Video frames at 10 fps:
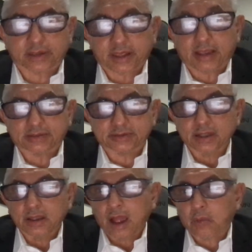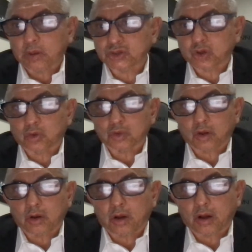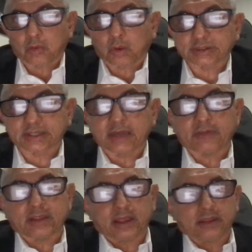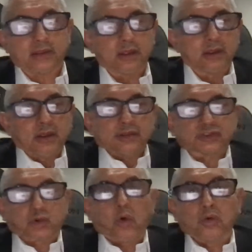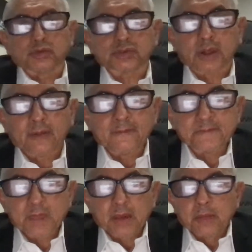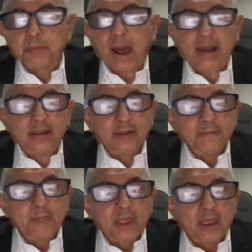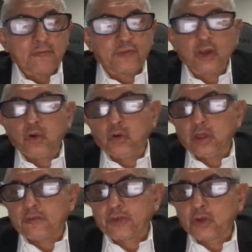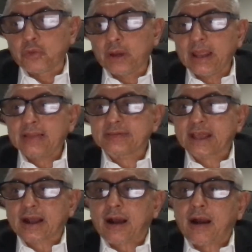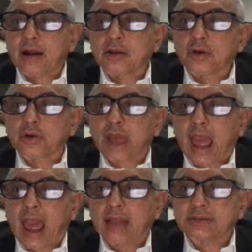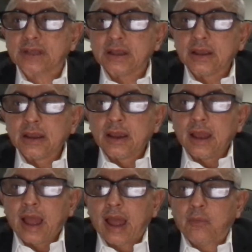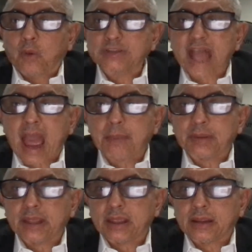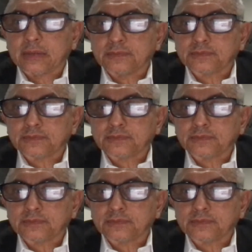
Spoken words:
kids and what's shown and what's given in schools. But if you really take a hard look at what's happening